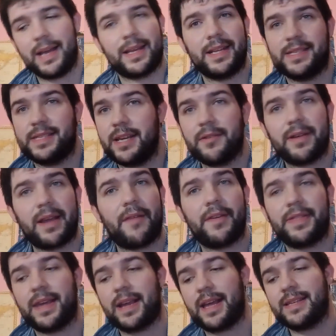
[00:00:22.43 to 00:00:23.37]
considering
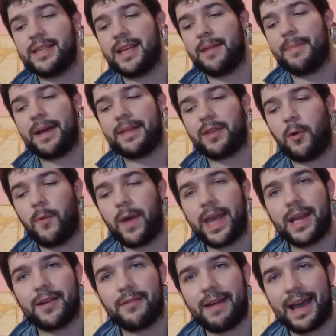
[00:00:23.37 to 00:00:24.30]
everything I said about the
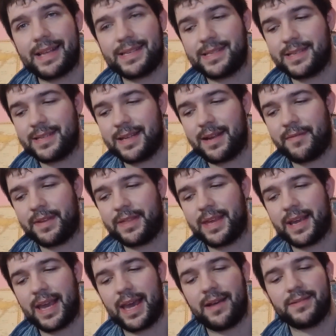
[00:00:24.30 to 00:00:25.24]
weight classes and
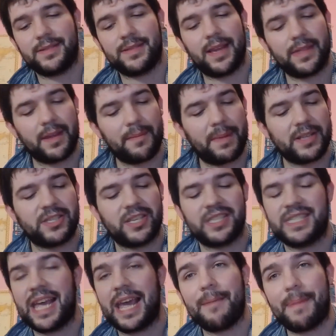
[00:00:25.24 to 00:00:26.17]
everything else, nothing much to
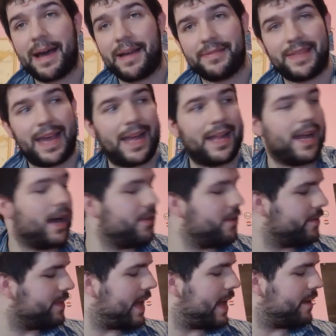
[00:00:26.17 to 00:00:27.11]
say about that.
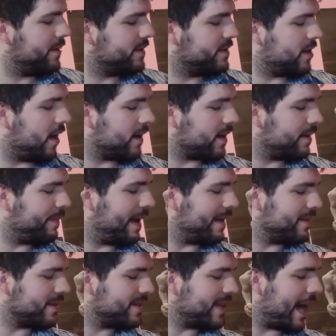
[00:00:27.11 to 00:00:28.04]
Other than talking
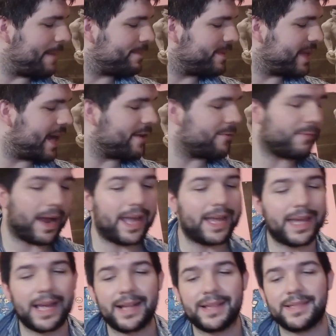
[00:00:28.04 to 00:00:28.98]
about the top 10
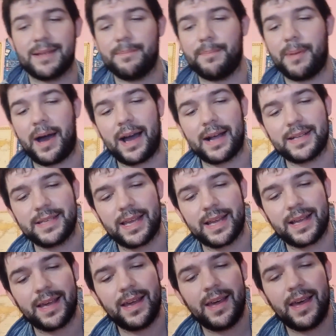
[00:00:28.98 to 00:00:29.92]
rankings in
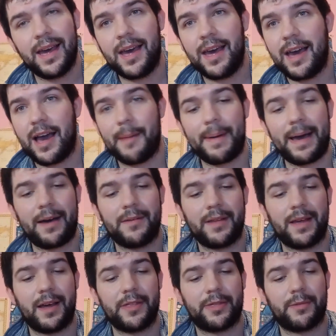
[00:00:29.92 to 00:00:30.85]
boxing
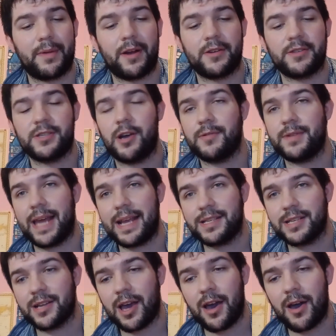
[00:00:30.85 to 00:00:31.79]
about three or so
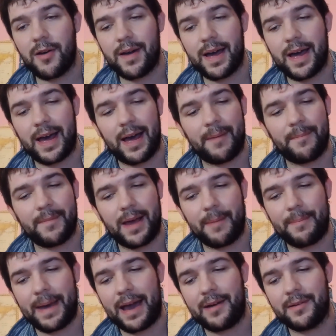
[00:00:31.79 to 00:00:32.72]
days ago,
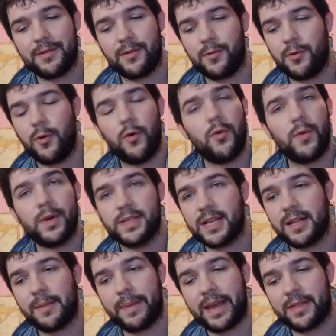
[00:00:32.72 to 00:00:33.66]
about who
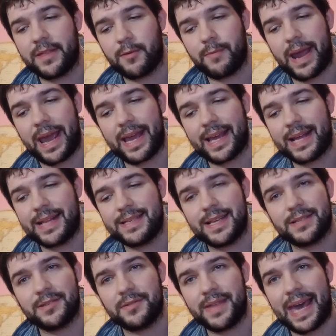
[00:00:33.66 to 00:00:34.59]
was going to be in the rankings,
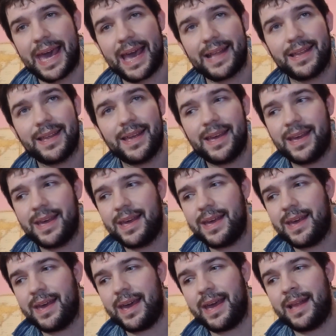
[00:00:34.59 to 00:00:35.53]
this or that,
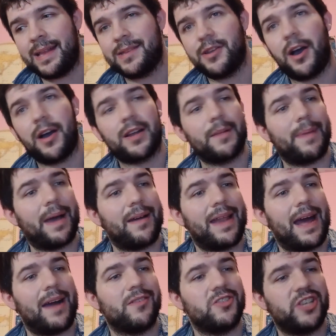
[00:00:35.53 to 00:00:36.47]
and talk
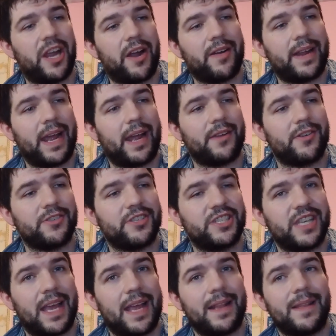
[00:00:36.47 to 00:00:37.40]
about how Jared
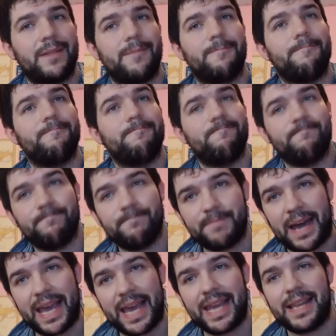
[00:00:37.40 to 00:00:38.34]
Anderson
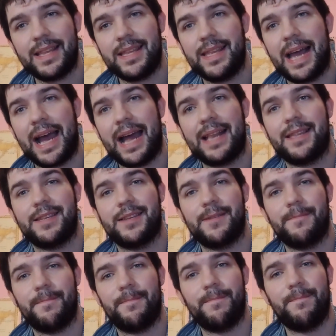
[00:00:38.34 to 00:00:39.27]
might
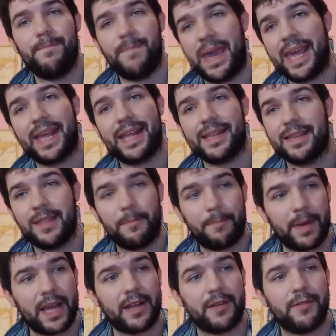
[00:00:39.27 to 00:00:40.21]
not make it to the
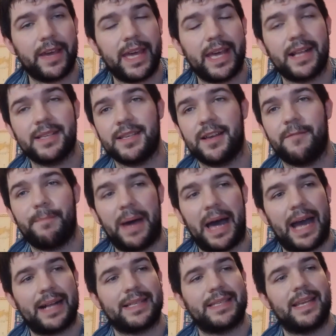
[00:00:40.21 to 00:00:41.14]
big leagues of
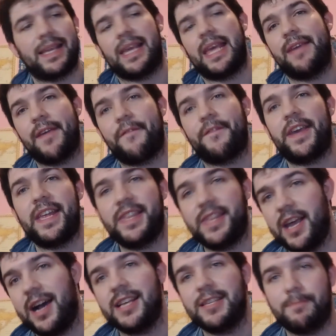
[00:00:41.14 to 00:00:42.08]
boxing, even if he
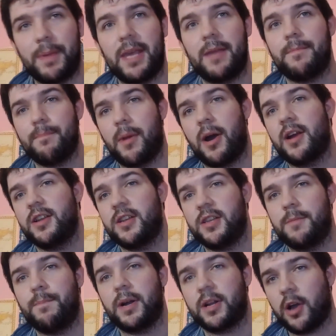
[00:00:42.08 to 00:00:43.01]
does beat
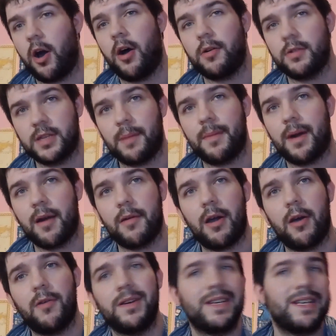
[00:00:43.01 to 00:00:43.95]
Martin Bacall
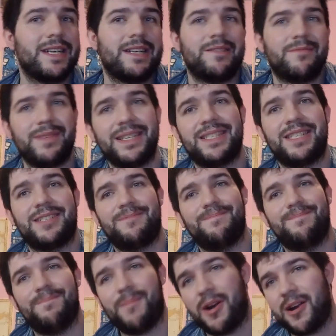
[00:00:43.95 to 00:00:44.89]
tomorrow, which
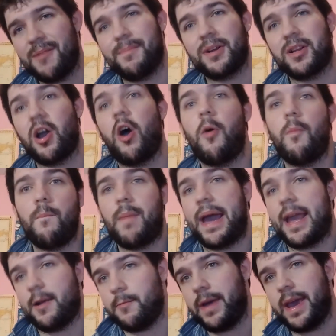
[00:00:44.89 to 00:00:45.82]
Martin Bacall
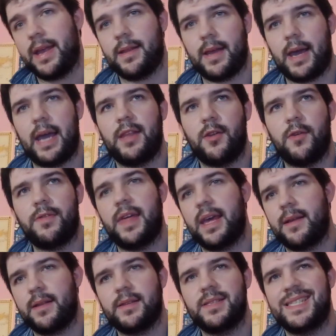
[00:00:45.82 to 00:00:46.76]
might win. I do
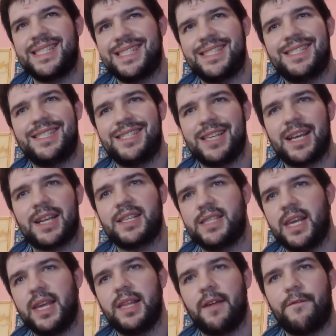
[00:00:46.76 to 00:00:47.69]
think
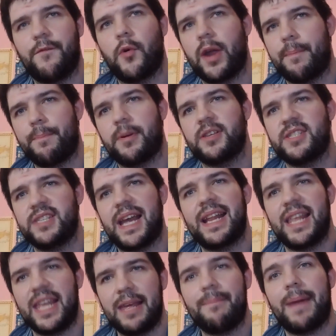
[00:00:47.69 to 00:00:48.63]
60 to
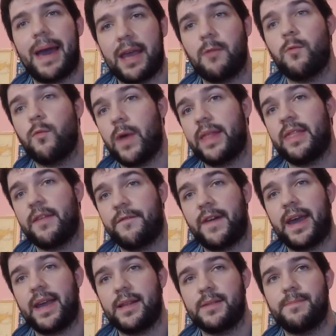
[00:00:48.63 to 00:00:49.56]
40% he might win the
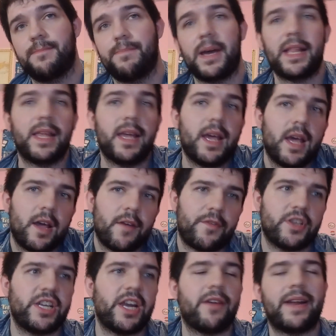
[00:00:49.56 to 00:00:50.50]
fight. But
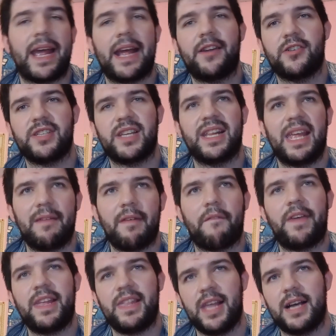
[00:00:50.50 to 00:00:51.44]
for Jared Anderson,
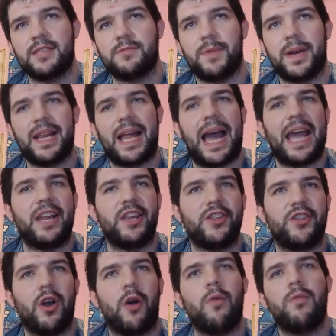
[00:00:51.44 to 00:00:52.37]
even if he does win, I
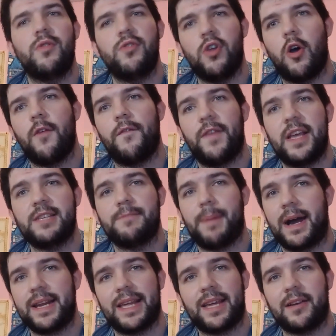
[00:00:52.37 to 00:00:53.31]
don't know if his
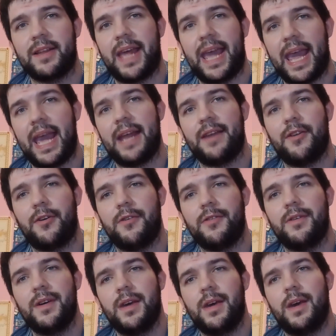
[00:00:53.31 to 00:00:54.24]
body could
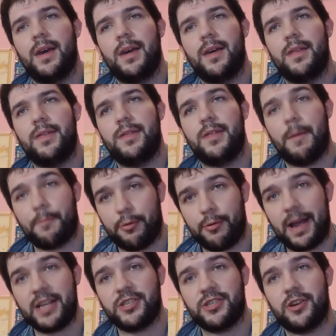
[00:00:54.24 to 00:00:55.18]
handle the
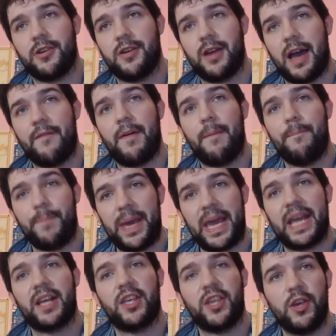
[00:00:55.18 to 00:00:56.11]
pressure of a
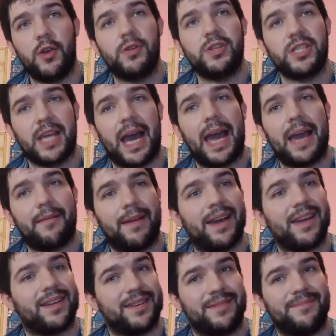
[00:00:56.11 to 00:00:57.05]
big, huge guy
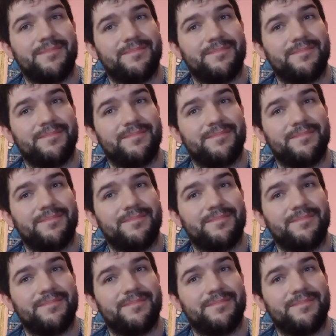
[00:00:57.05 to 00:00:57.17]
like